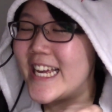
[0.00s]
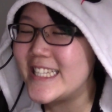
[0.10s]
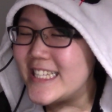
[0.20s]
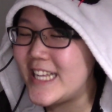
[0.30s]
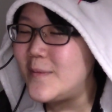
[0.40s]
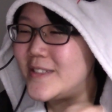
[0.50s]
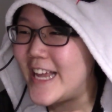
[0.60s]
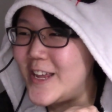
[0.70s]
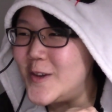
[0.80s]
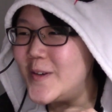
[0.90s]
same
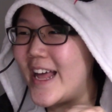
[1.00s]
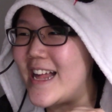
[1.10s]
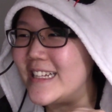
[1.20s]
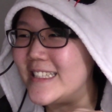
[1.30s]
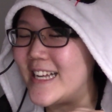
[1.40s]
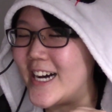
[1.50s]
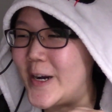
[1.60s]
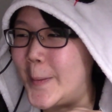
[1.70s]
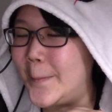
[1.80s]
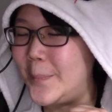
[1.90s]
seiyu as
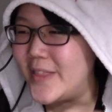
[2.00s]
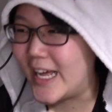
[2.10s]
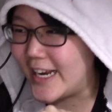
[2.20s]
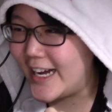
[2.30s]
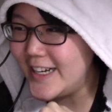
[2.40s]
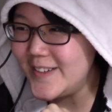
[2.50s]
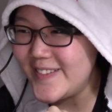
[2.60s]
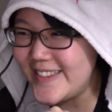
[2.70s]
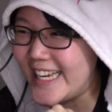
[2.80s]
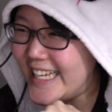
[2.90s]
Nana
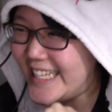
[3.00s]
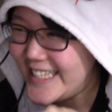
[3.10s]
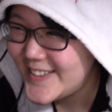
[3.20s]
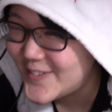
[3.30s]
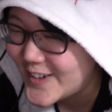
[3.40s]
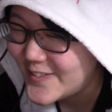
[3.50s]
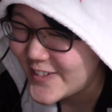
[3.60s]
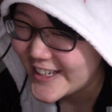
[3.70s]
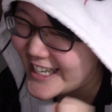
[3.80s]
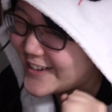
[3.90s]
from
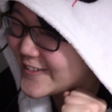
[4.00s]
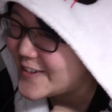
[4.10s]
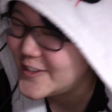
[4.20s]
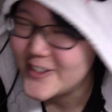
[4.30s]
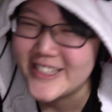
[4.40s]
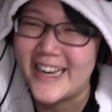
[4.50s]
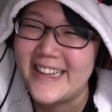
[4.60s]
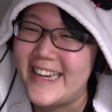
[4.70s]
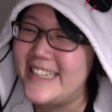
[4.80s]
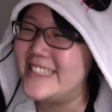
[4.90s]
freaking Review
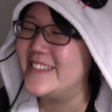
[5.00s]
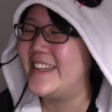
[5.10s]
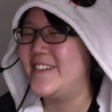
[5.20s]
Starlight. So